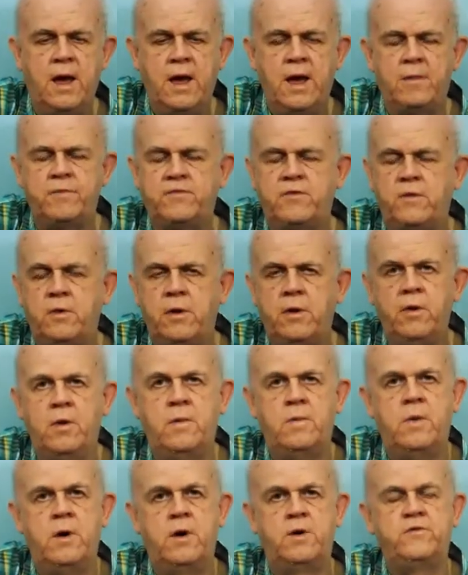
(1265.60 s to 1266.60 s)
Absolute
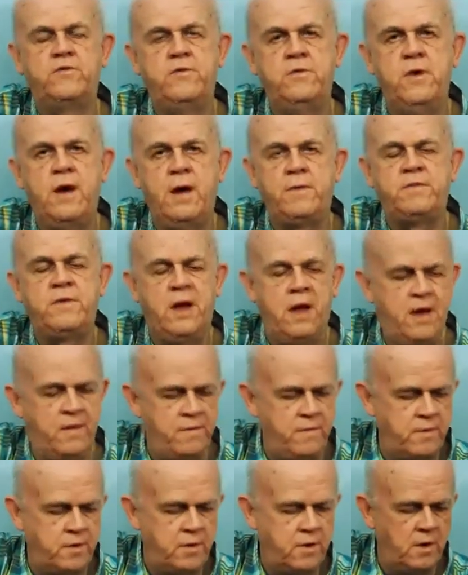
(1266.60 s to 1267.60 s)
a must. You have to
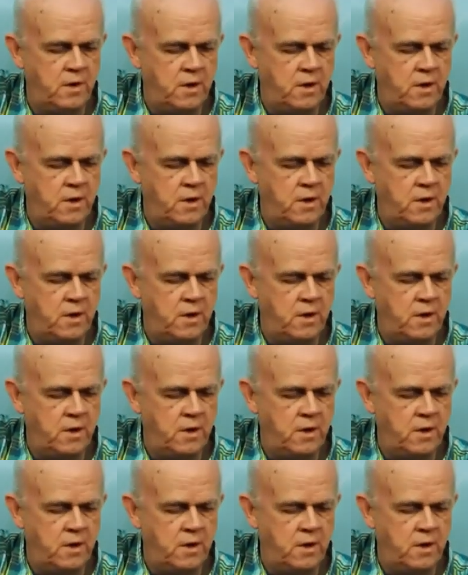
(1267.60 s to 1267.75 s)
have